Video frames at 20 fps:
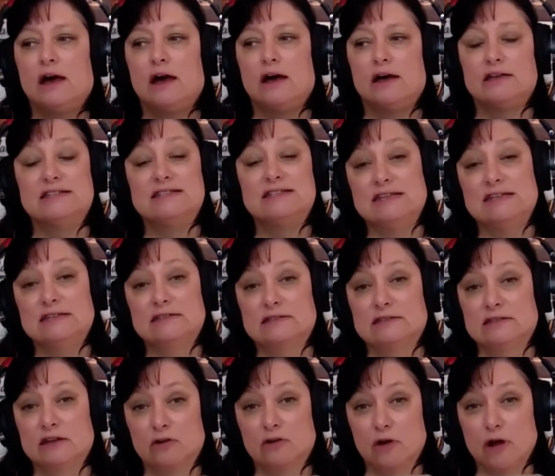seats
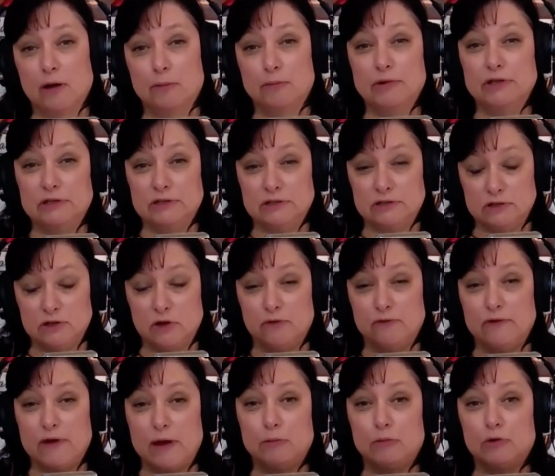that are up in
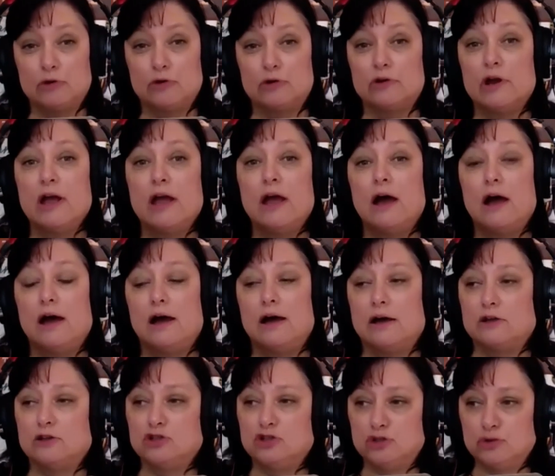November.
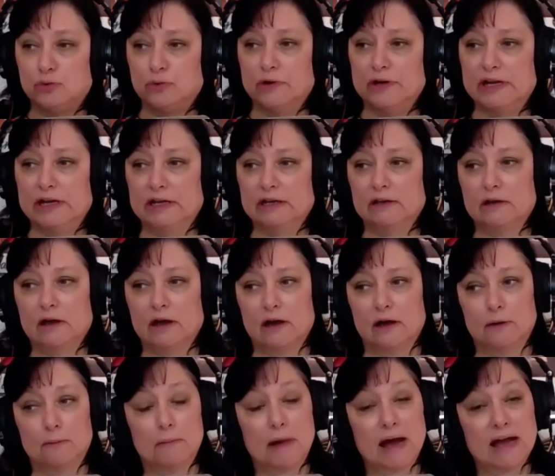Join
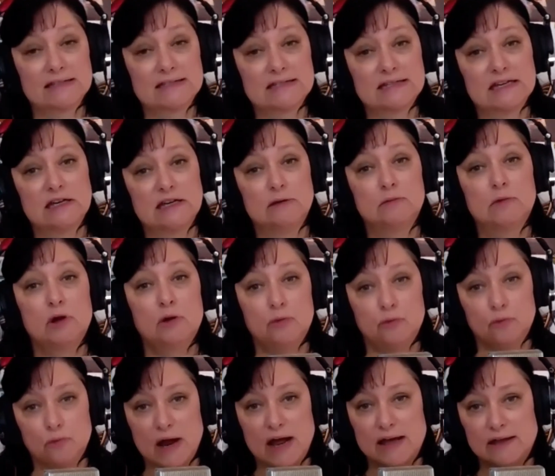my team,
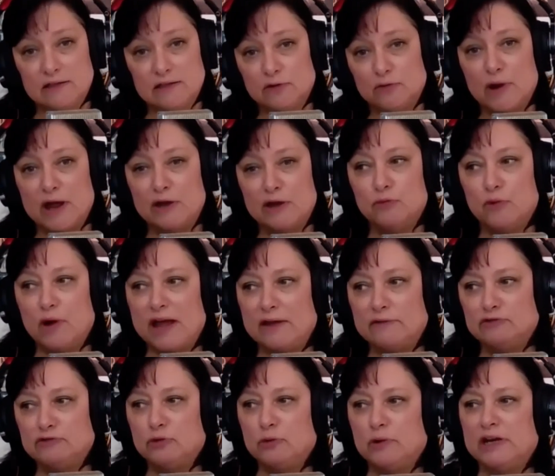Ride the Red
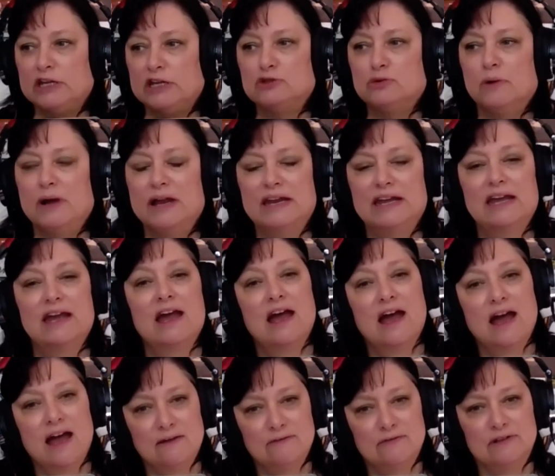Wave 2020.
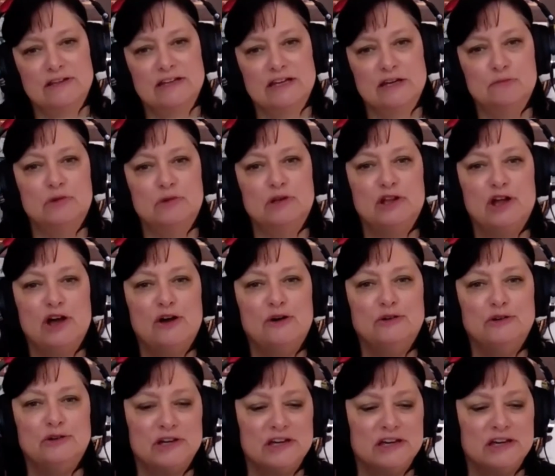I have the link below.
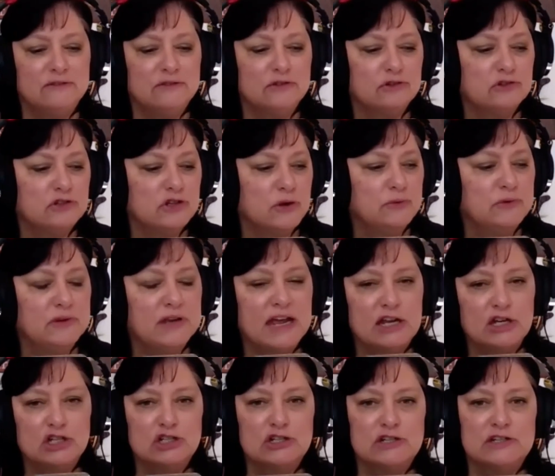You can give your
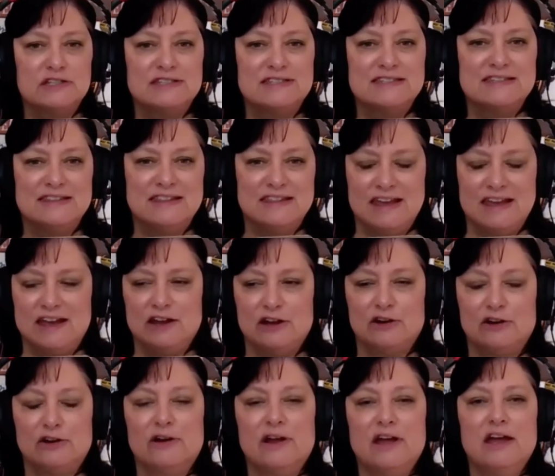donations
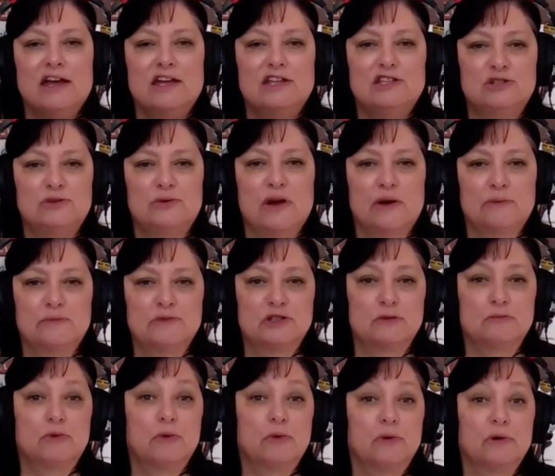there to help
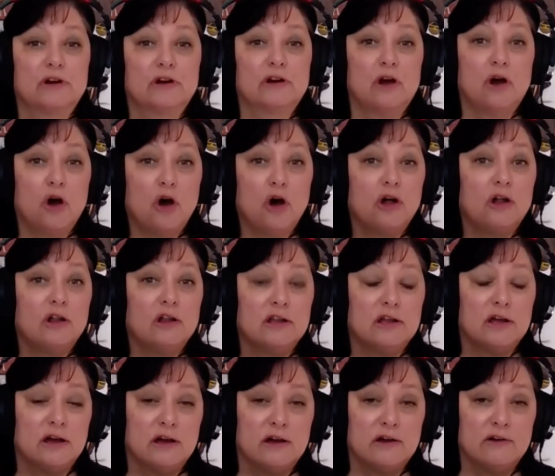support all
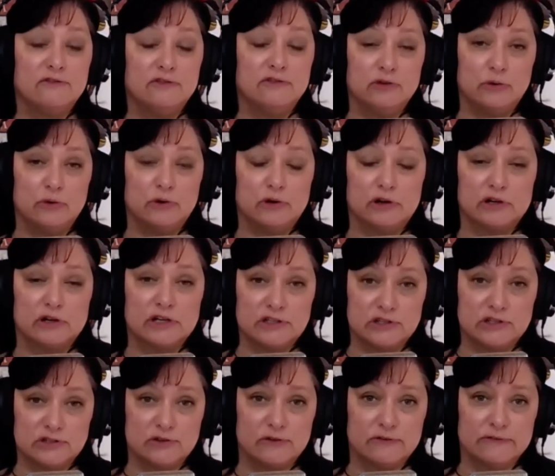of your
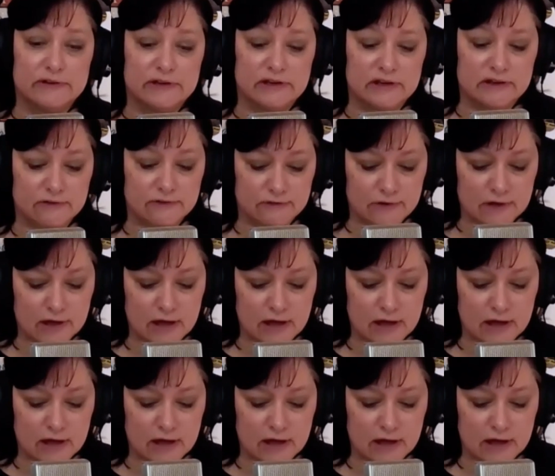conservative